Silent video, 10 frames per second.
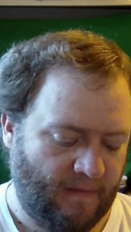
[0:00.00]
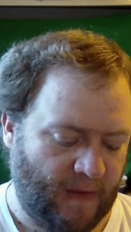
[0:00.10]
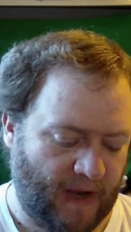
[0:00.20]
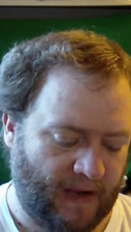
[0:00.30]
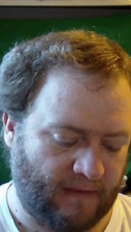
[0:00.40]

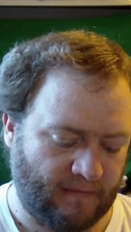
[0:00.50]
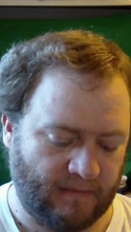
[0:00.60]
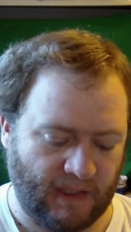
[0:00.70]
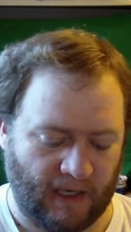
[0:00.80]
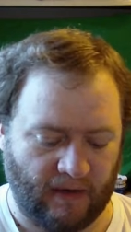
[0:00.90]
But,
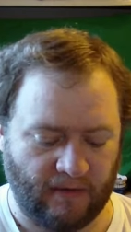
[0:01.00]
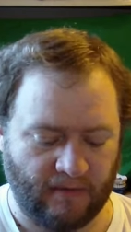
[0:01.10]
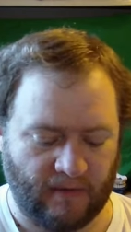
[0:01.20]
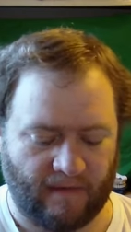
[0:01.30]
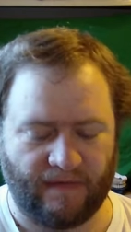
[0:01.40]
you know,
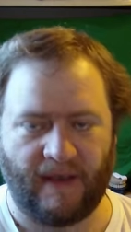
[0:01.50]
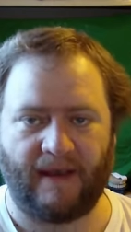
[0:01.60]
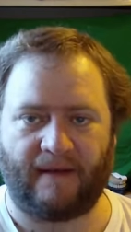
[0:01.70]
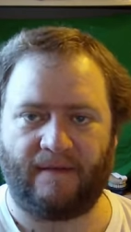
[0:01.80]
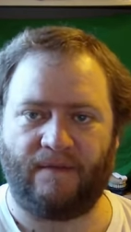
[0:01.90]
I
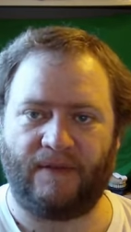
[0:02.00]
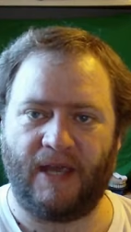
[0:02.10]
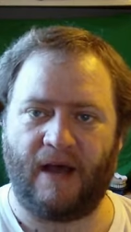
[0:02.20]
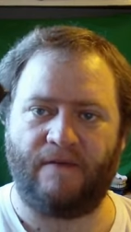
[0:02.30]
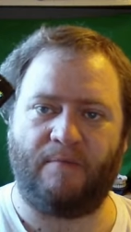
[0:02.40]
think
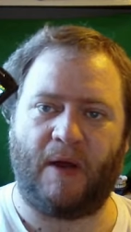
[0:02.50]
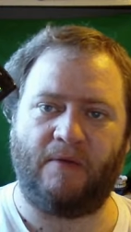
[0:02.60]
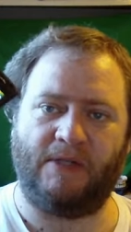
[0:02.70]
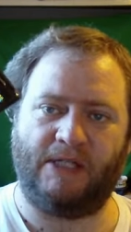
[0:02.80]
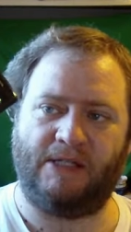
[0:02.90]
the other
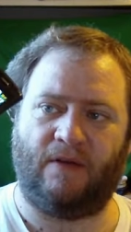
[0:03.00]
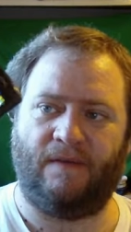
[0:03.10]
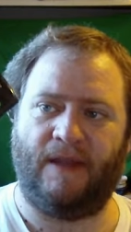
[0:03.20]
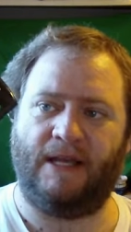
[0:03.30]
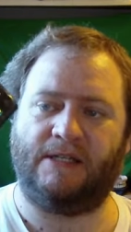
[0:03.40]
bonuses
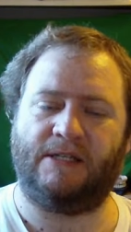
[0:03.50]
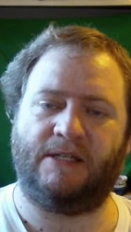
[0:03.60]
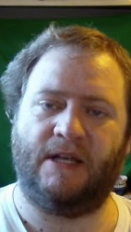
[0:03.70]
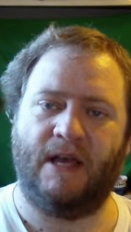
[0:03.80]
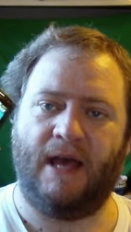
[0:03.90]
on
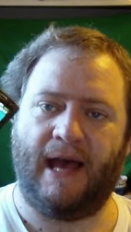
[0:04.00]
this